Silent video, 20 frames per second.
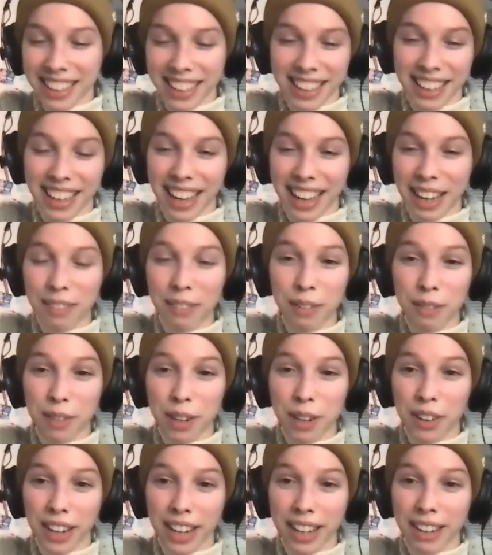yeah, I have a
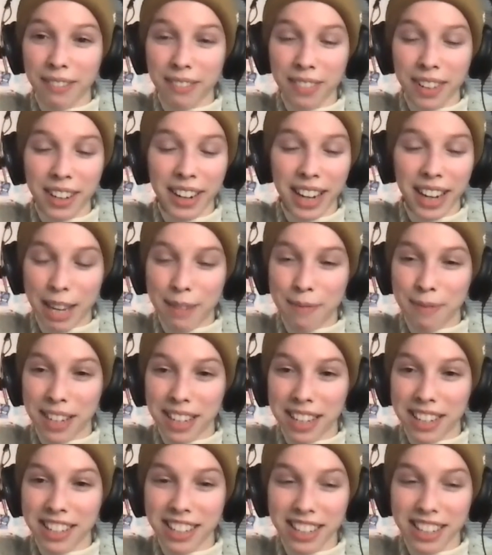very very high
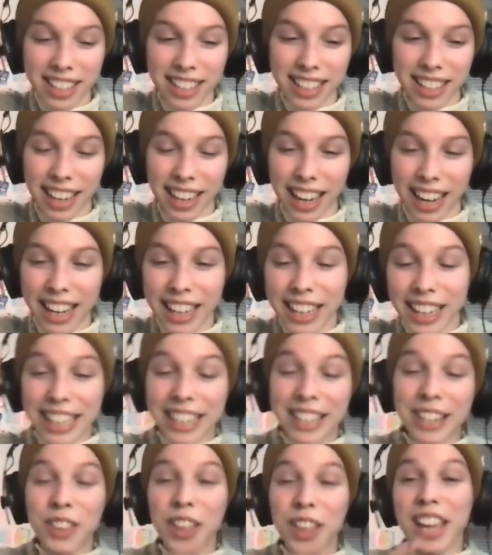pitch. Yeah,
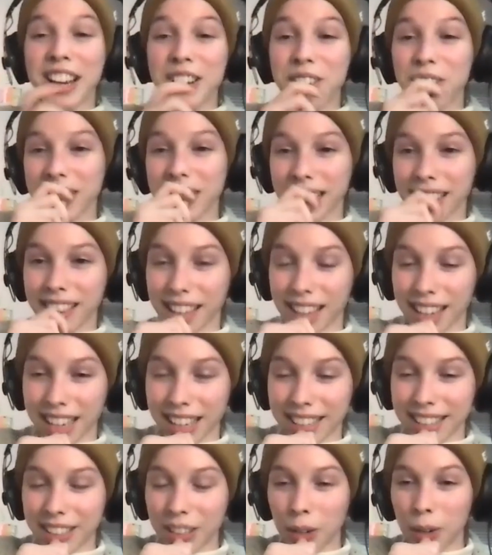and the interesting thing
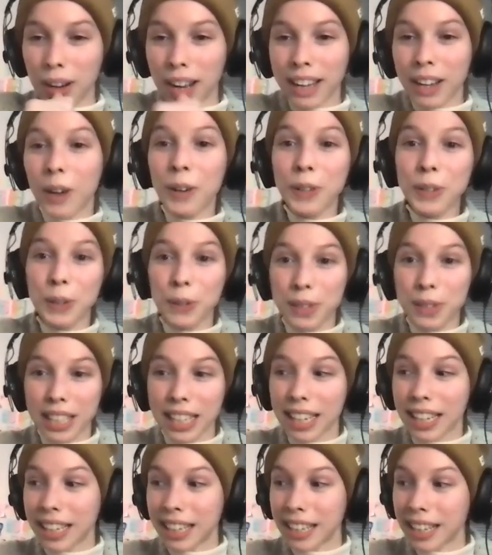is, so I also
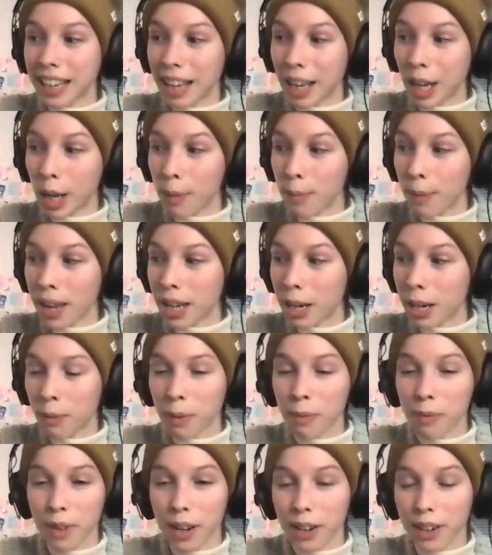sing, and I'm a
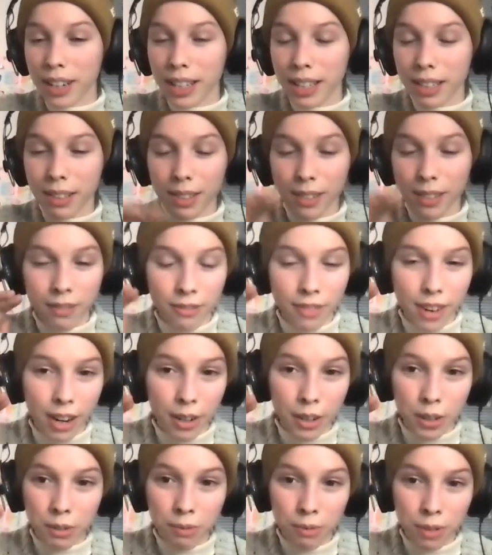very
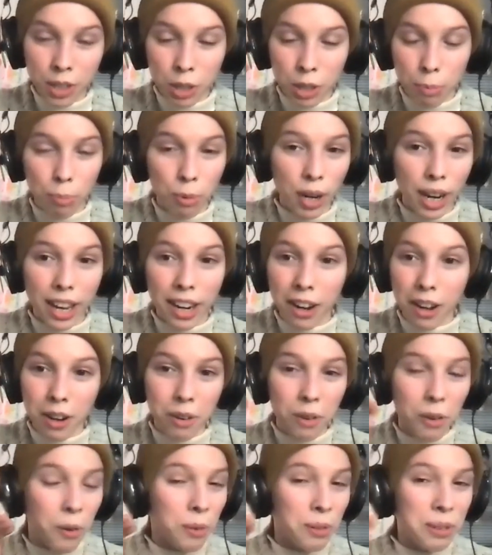very soprano,
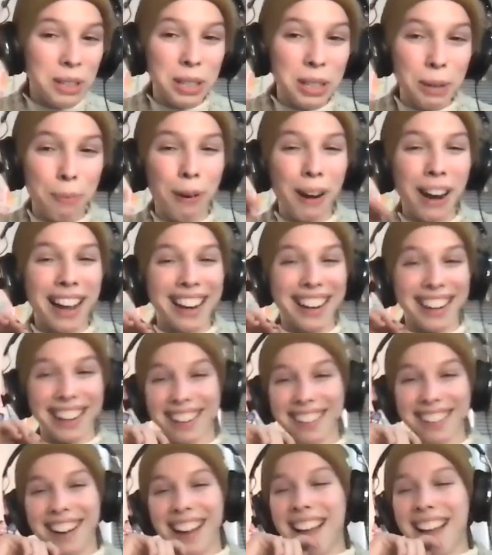only
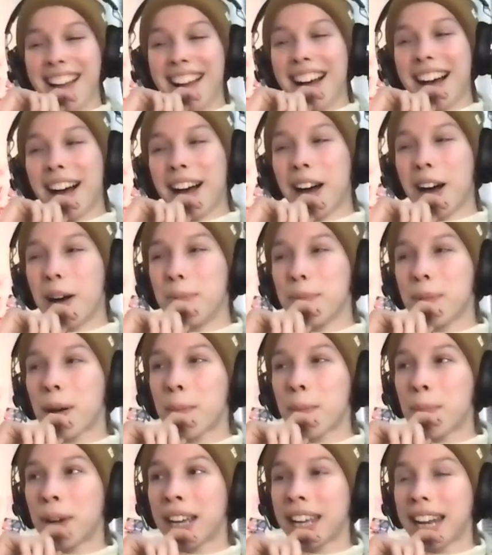soprano.
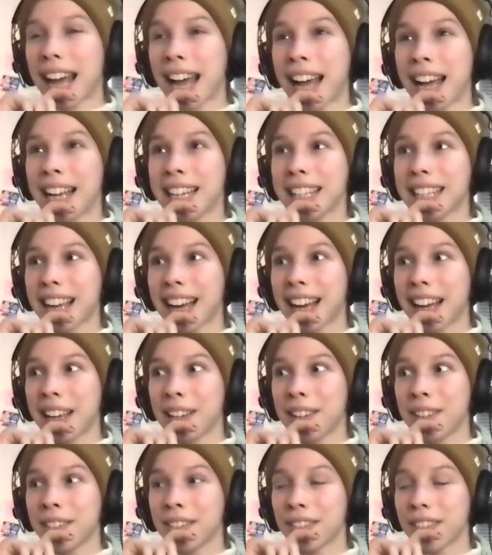But as
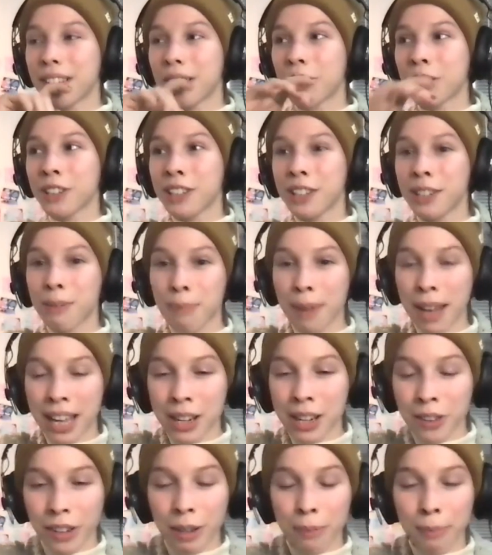I've learned
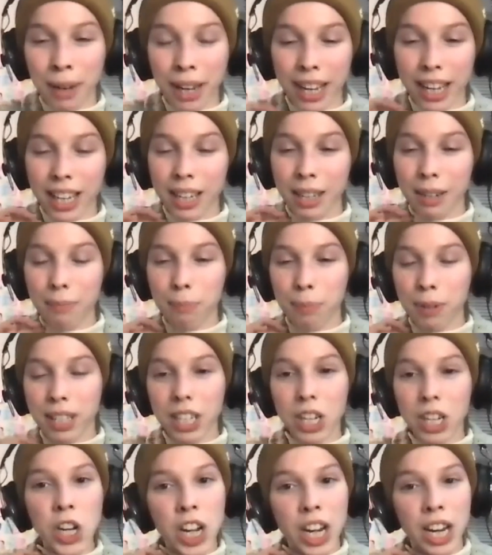Mandarin, my
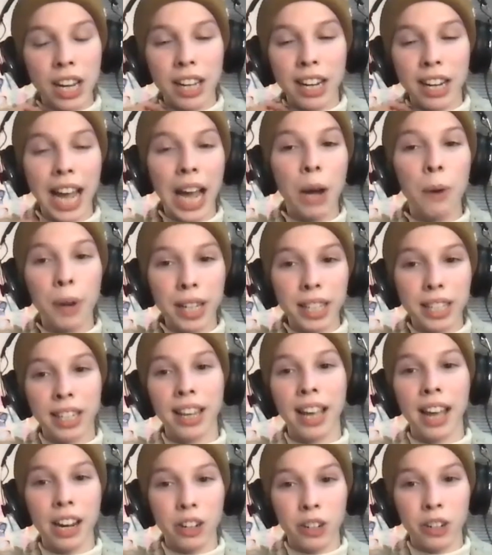positioning and how I sing
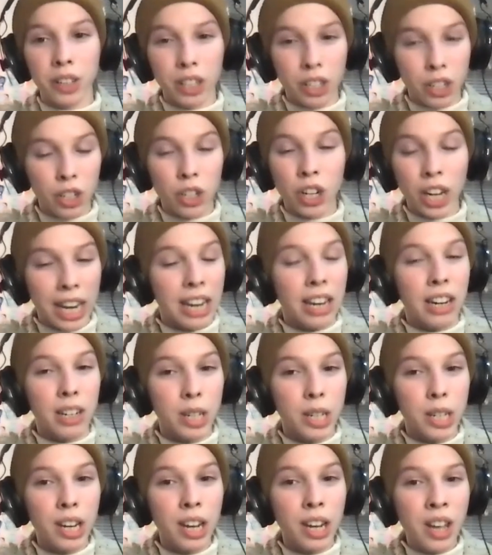actually
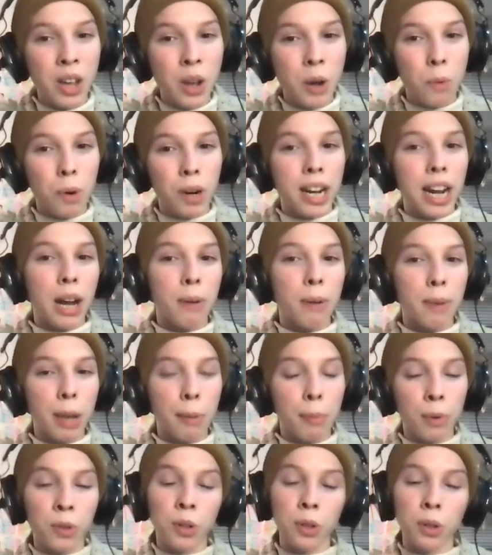changed. Where now I'm able
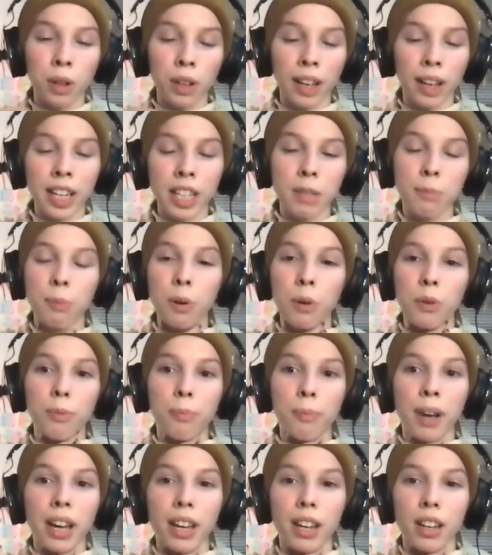to utilize both
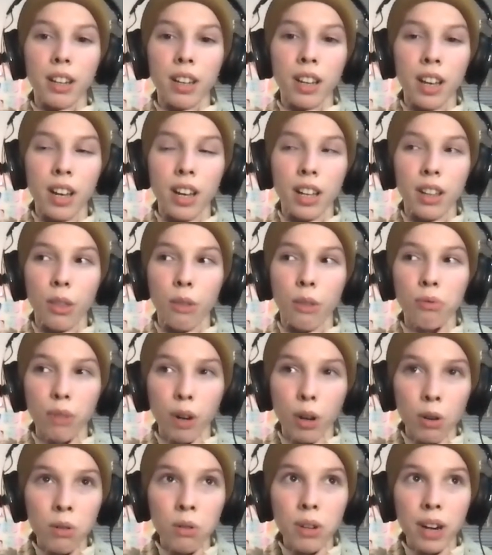my
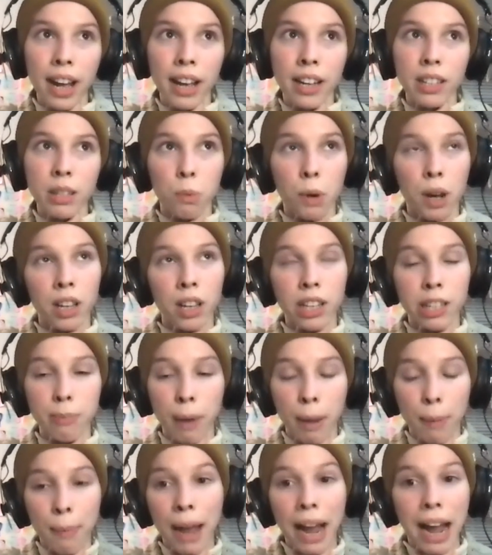throat as well as
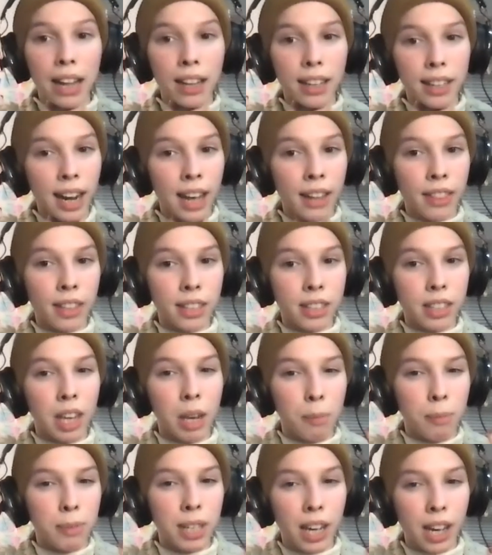my palate at the
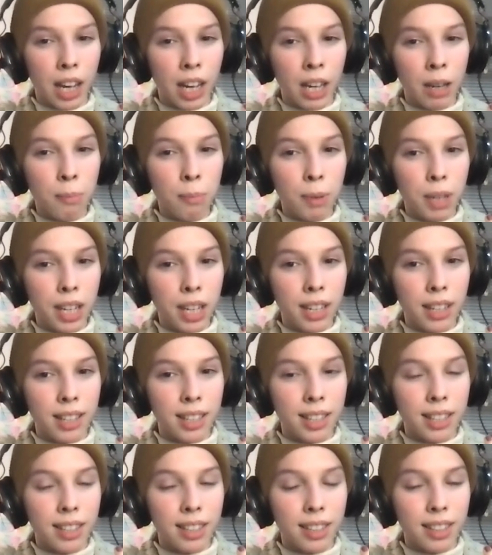same time,
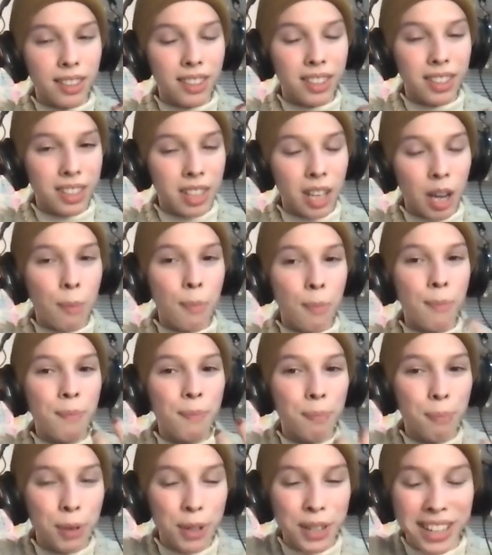because some
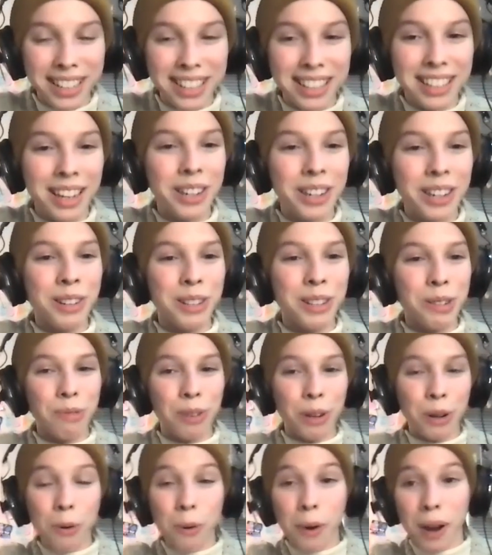pronunciations
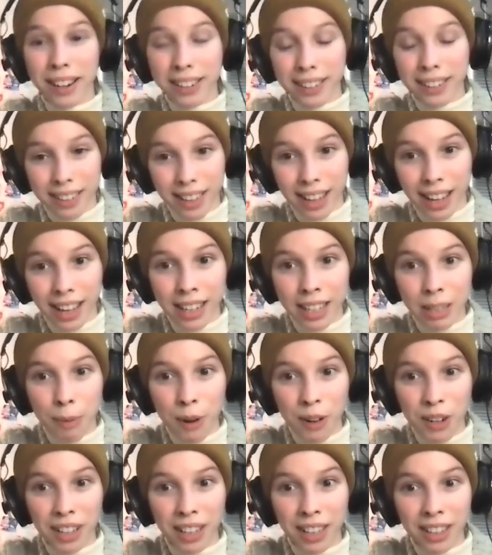require that,
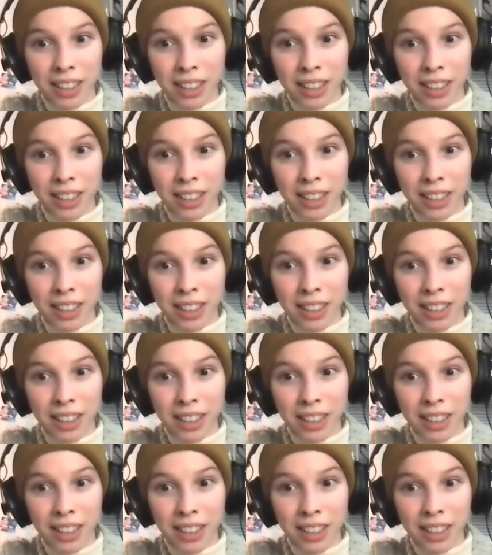especially